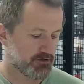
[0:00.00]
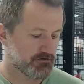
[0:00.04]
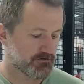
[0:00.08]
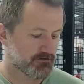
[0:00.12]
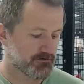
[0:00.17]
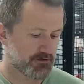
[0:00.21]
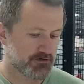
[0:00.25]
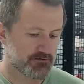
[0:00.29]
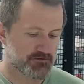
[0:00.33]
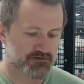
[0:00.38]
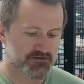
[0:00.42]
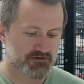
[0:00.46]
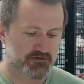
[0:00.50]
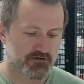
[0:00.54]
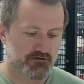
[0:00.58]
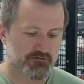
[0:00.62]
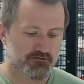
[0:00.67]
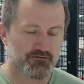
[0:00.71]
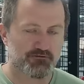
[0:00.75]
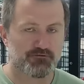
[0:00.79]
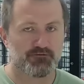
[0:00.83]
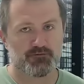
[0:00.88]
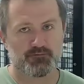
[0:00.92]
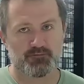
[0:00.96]
In terms
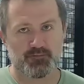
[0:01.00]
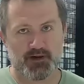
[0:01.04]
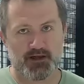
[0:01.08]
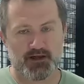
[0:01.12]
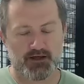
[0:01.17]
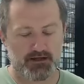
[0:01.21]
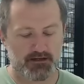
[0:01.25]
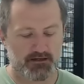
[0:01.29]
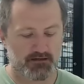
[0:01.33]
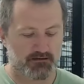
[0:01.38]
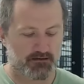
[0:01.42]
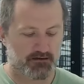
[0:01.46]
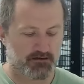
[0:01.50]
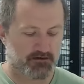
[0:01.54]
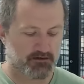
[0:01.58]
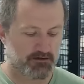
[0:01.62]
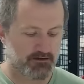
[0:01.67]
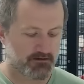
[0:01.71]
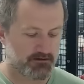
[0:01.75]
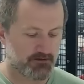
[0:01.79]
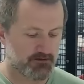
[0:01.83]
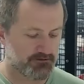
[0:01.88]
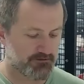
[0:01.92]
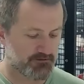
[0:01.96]
of playing
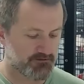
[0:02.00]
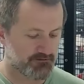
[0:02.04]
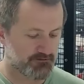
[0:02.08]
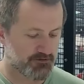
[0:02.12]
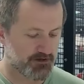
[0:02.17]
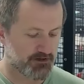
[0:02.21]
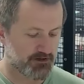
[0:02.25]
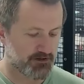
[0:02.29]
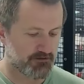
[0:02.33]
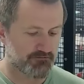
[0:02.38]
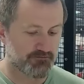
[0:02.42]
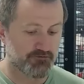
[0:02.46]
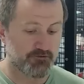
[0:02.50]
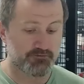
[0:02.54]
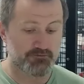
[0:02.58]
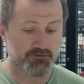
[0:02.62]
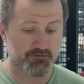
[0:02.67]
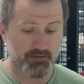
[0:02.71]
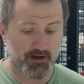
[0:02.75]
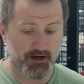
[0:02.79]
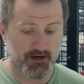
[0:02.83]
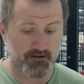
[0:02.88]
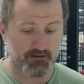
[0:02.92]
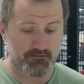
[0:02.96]
this racket from the
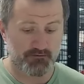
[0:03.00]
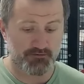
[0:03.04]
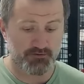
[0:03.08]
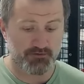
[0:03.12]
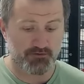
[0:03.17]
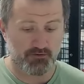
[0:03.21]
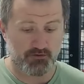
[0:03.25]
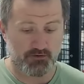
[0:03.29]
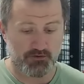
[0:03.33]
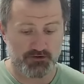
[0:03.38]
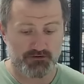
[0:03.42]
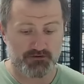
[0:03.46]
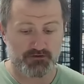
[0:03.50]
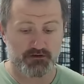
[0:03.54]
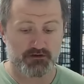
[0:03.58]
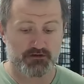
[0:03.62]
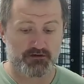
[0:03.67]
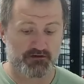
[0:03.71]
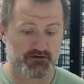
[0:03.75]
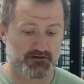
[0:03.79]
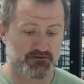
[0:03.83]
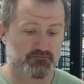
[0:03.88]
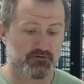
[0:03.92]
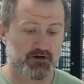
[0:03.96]
back of the court,
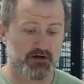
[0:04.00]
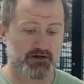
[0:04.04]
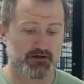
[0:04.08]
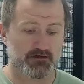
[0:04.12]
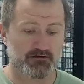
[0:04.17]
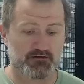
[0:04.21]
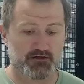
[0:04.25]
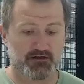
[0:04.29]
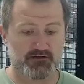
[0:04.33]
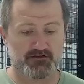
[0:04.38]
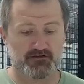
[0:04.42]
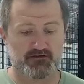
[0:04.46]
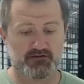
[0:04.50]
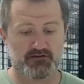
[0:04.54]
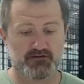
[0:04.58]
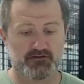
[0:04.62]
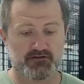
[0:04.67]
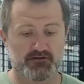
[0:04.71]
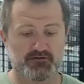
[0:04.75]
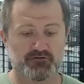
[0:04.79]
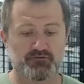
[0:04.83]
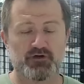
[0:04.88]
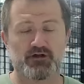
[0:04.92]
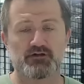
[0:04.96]
this racket, as I said,
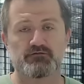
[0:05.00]
is